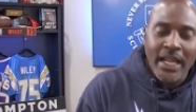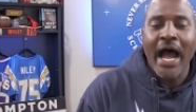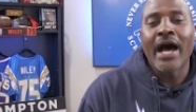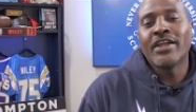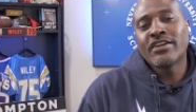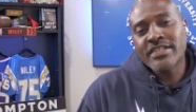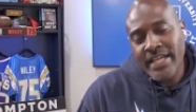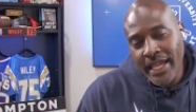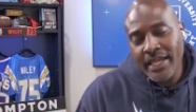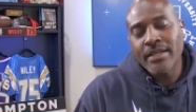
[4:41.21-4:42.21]
I
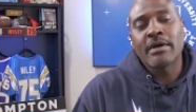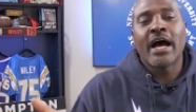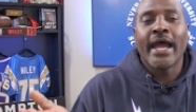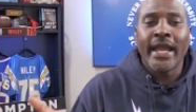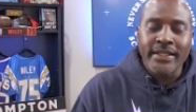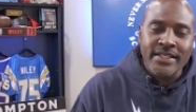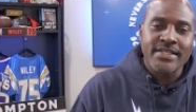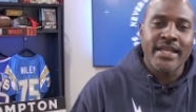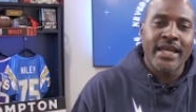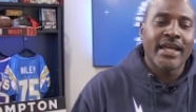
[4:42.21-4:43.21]
understand, I hate to
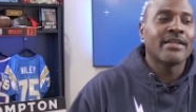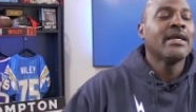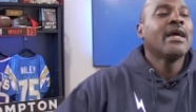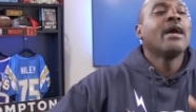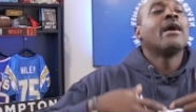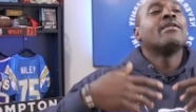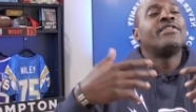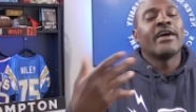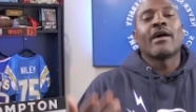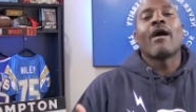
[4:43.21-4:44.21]
say it,
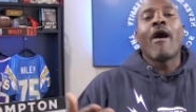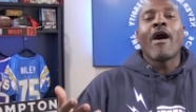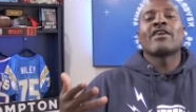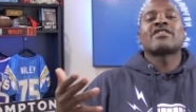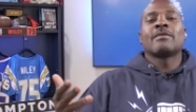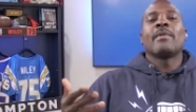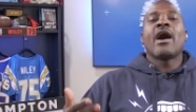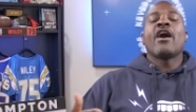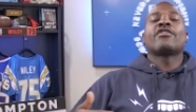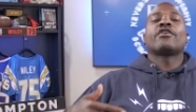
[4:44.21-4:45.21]
there are some
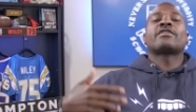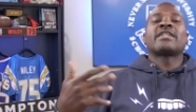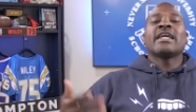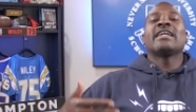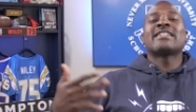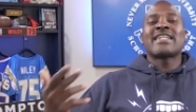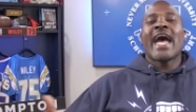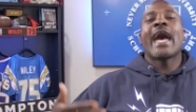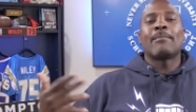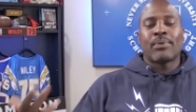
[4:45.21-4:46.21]
other things
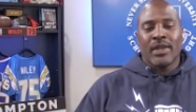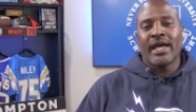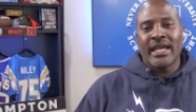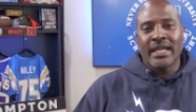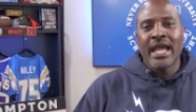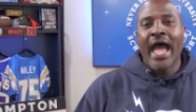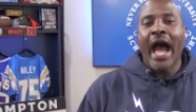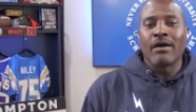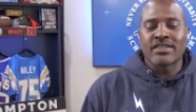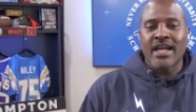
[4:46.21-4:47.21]
at play
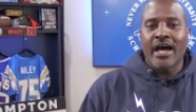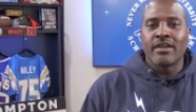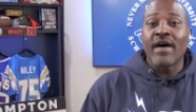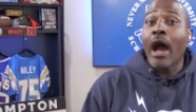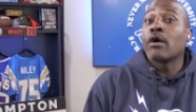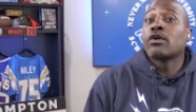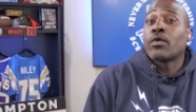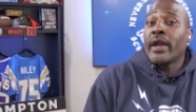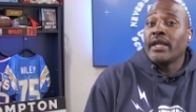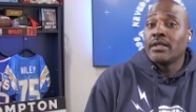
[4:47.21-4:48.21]
outside of how
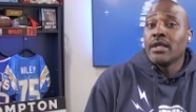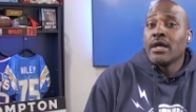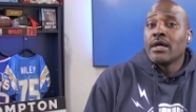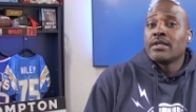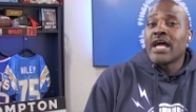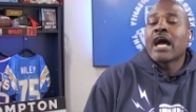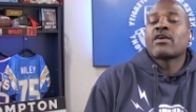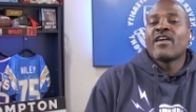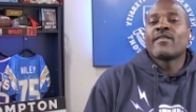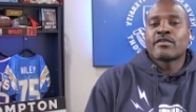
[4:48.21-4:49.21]
great
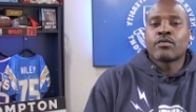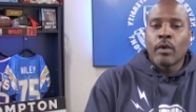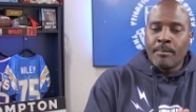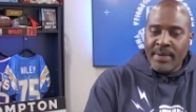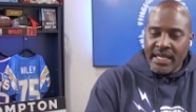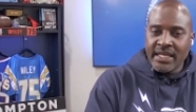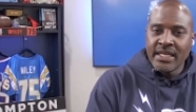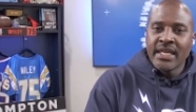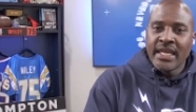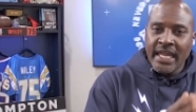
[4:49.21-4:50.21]
Doc Rivers will
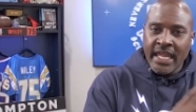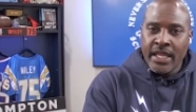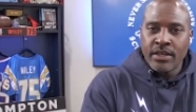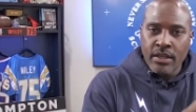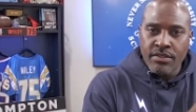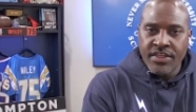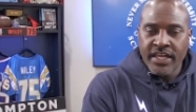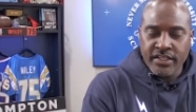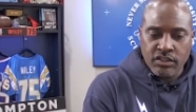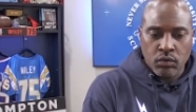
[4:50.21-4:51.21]
be in
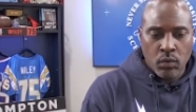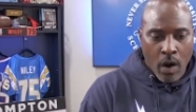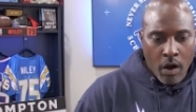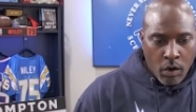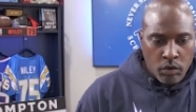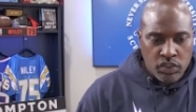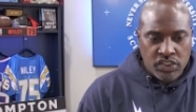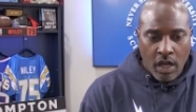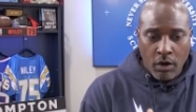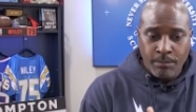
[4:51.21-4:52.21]
this role.
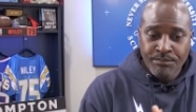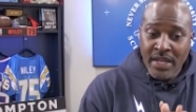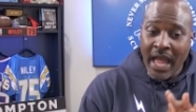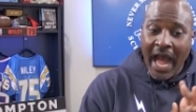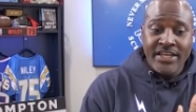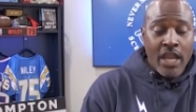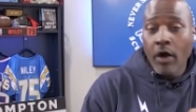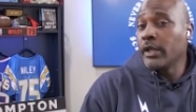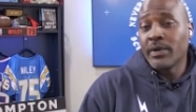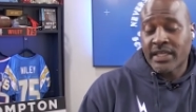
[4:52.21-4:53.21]
So I
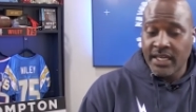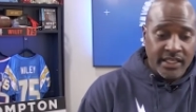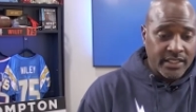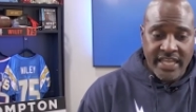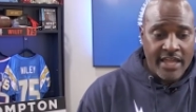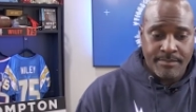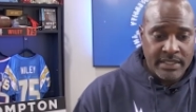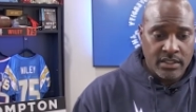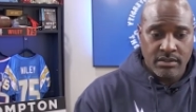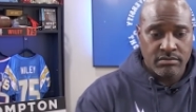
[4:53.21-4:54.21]
know he would kill it. That'd
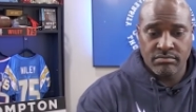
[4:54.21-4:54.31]
be